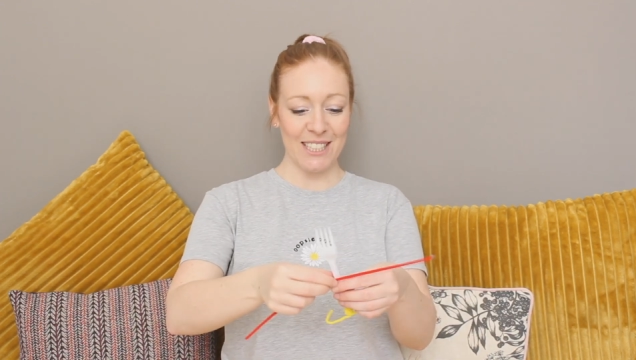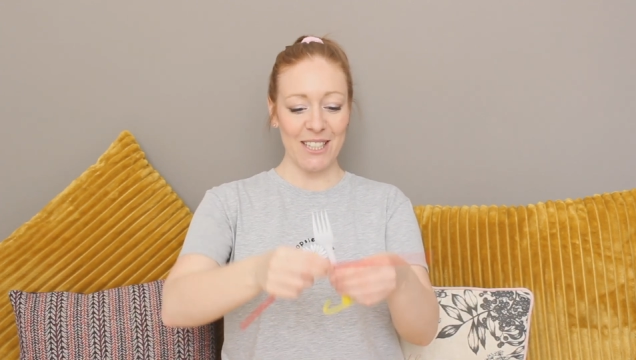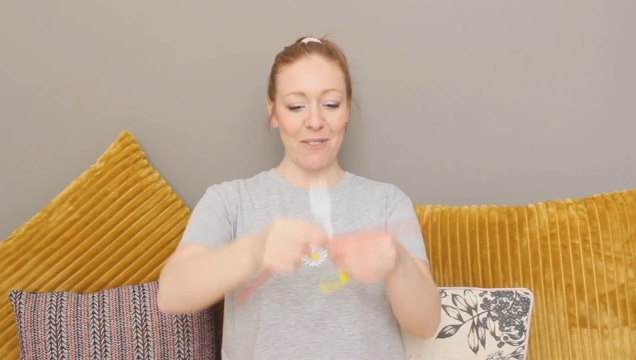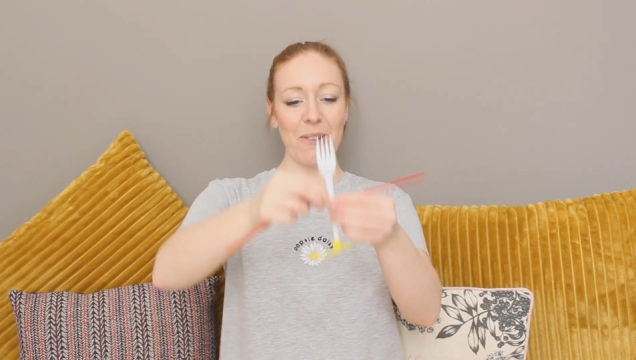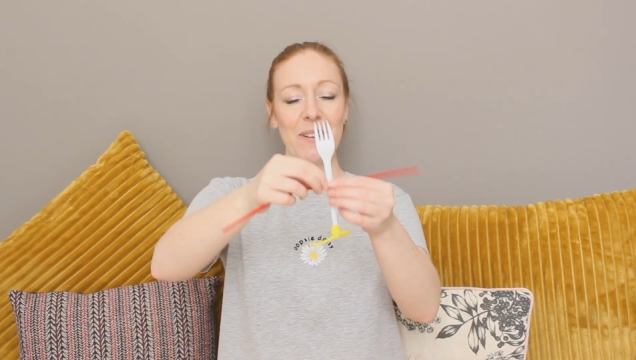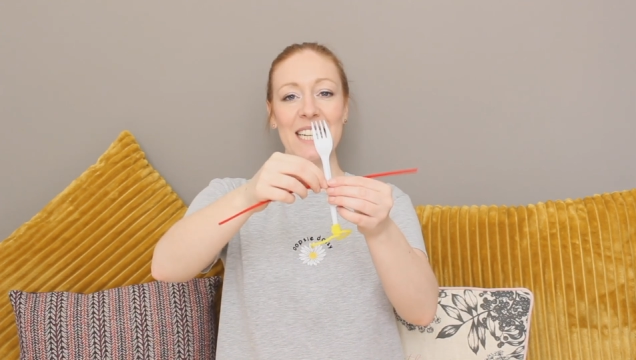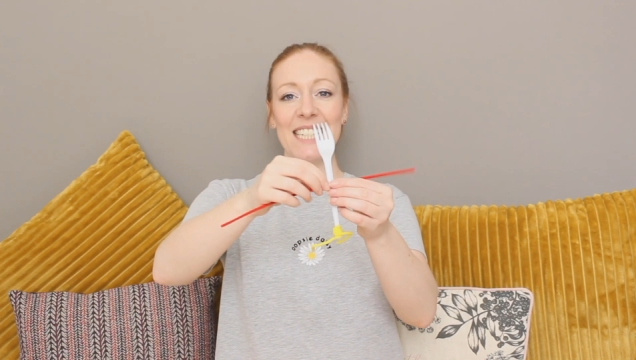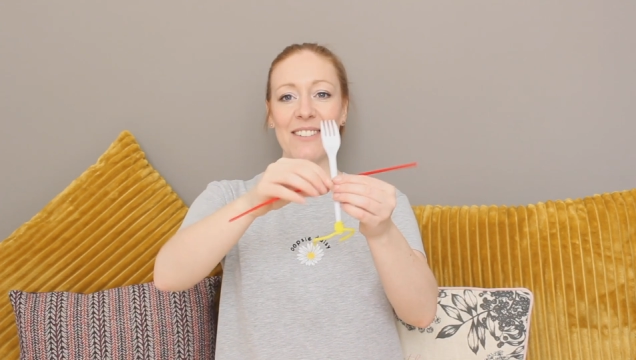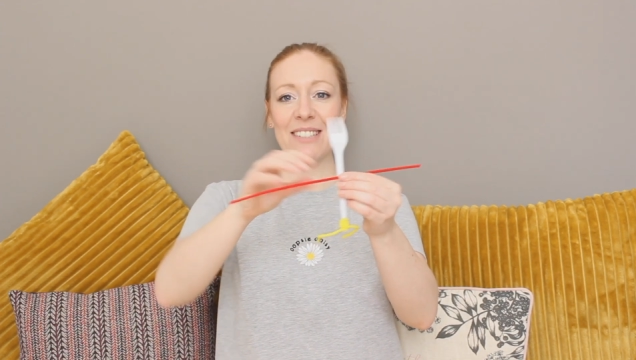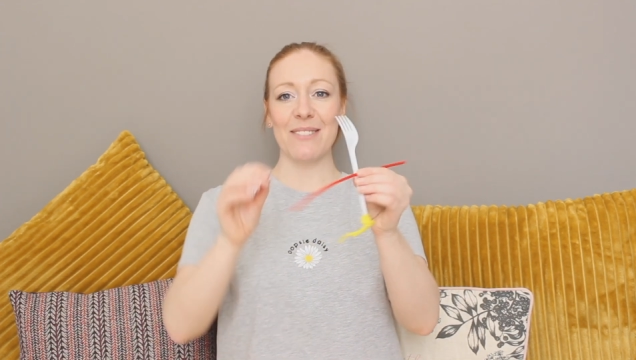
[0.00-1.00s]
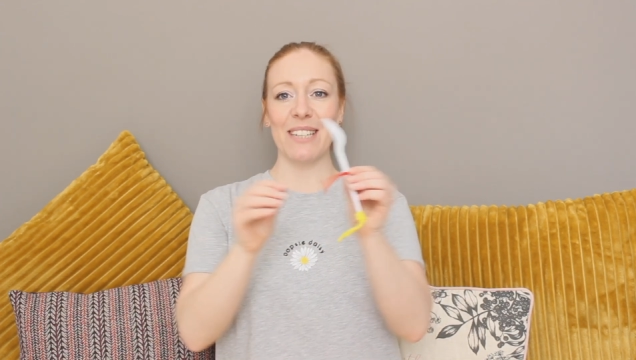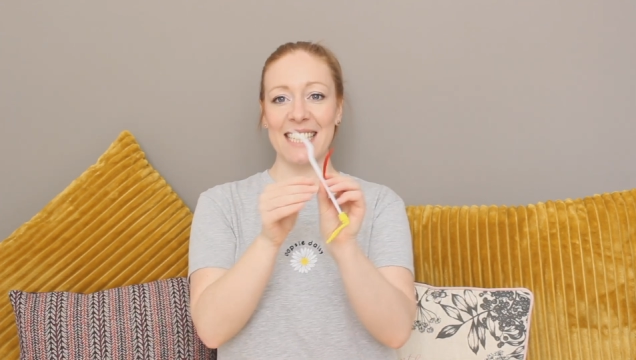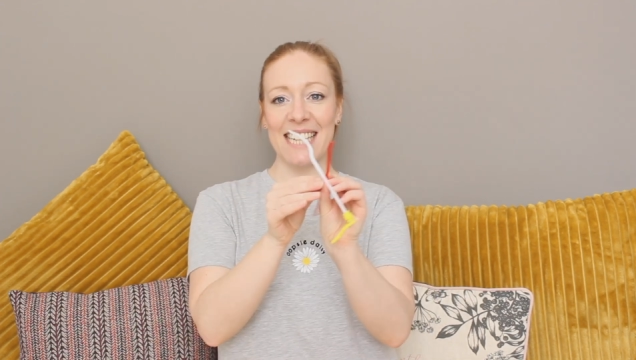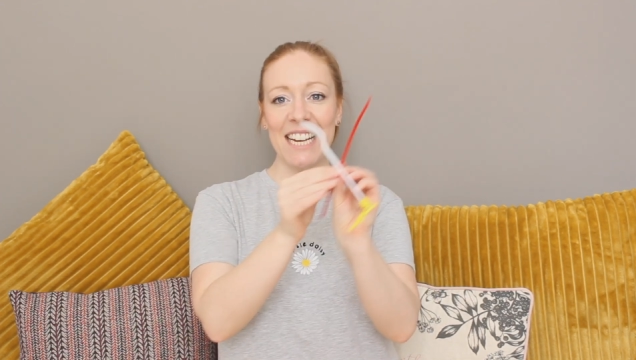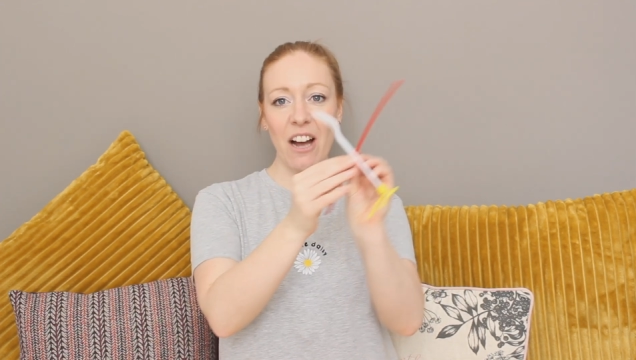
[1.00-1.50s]
So what we're going to do is we're
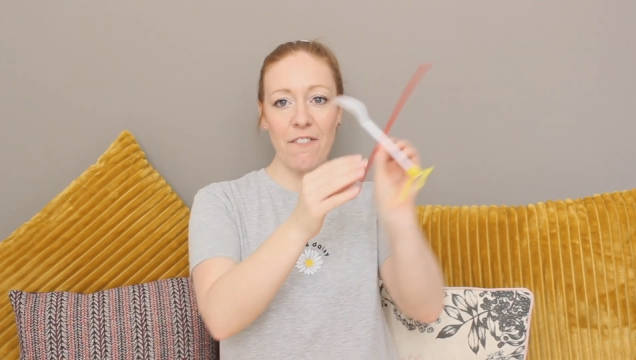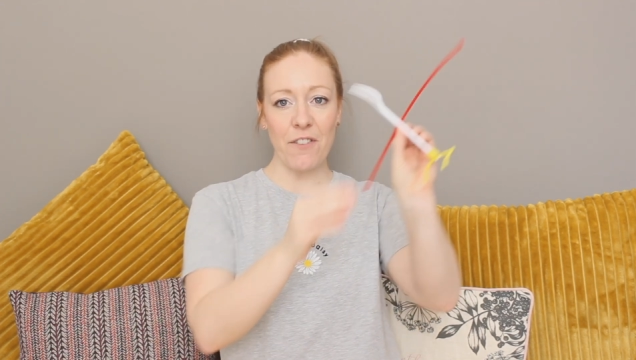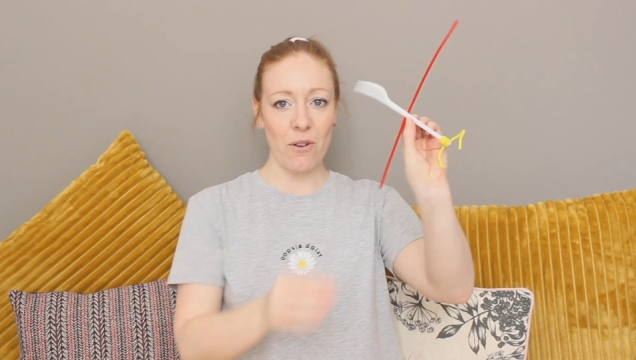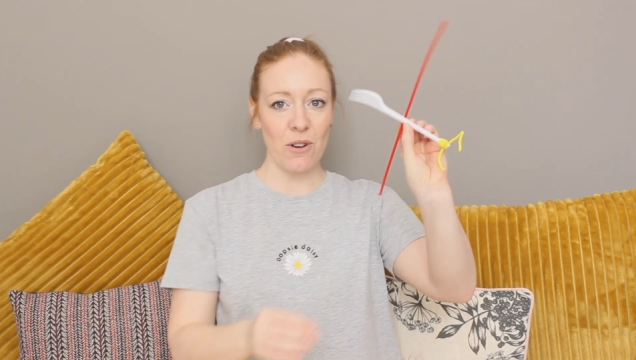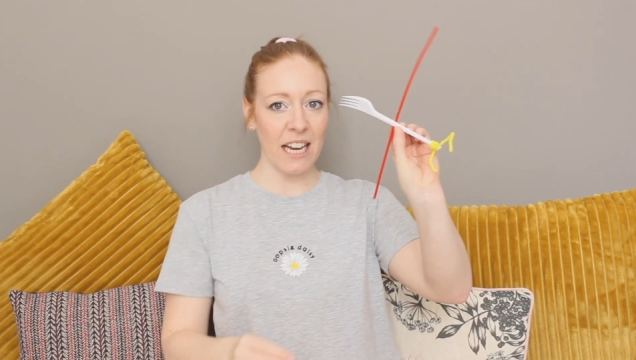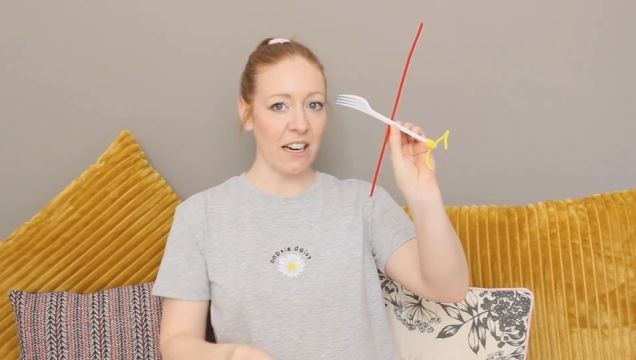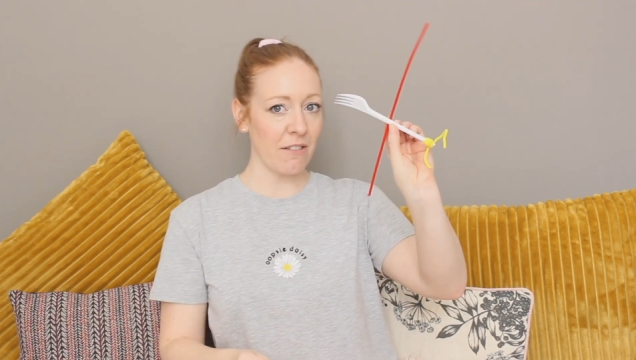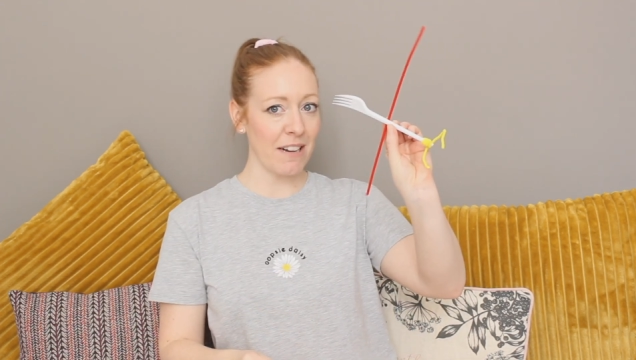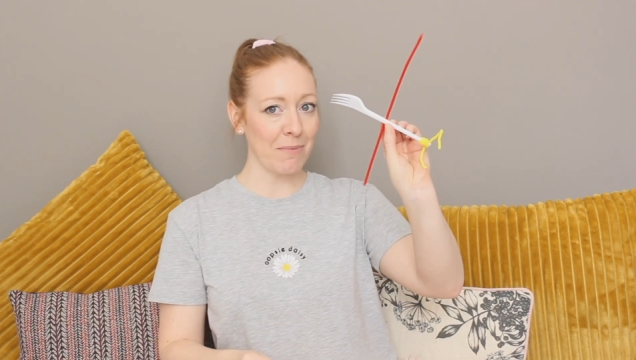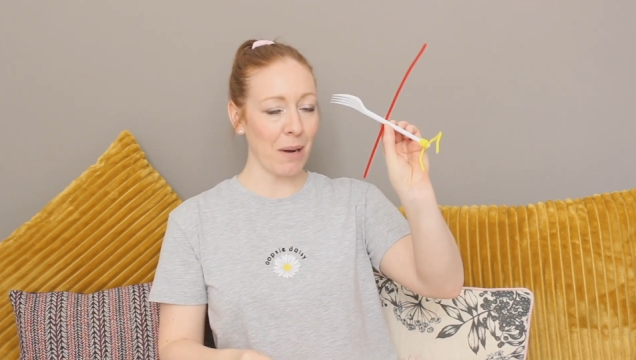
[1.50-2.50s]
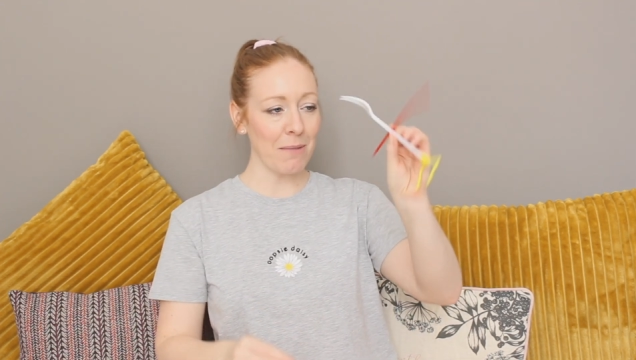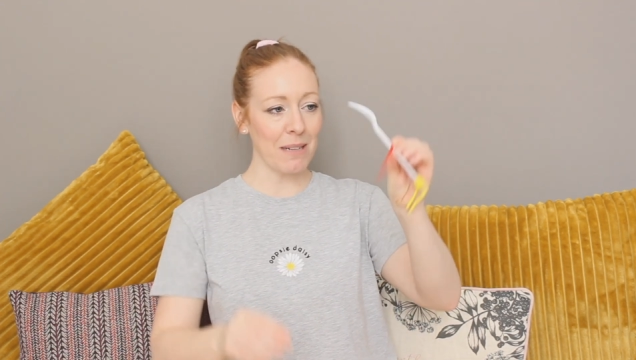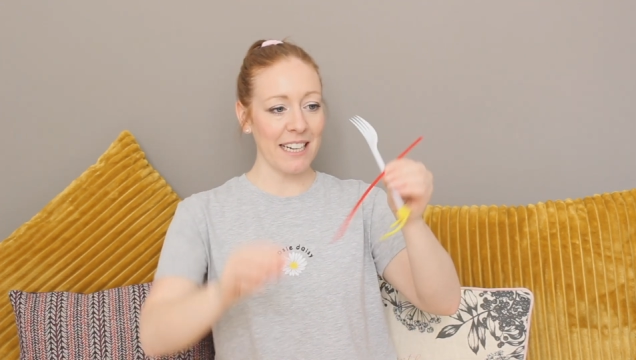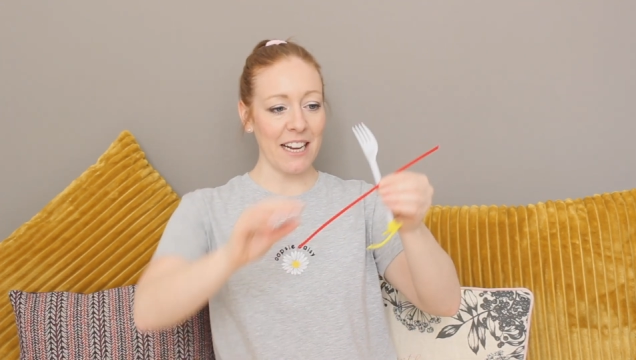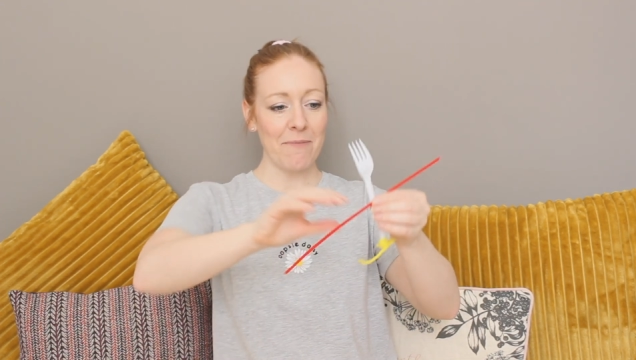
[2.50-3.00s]
going to take our fork and our red pipe
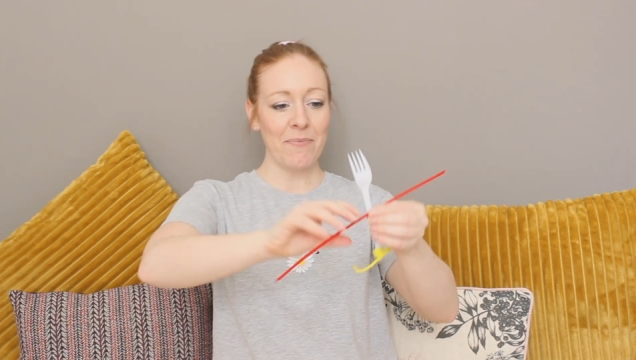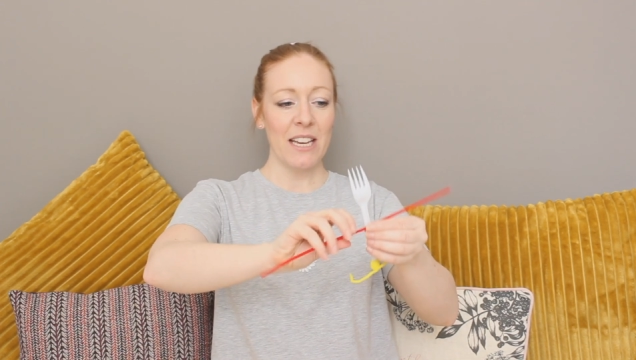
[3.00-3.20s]
cleaner,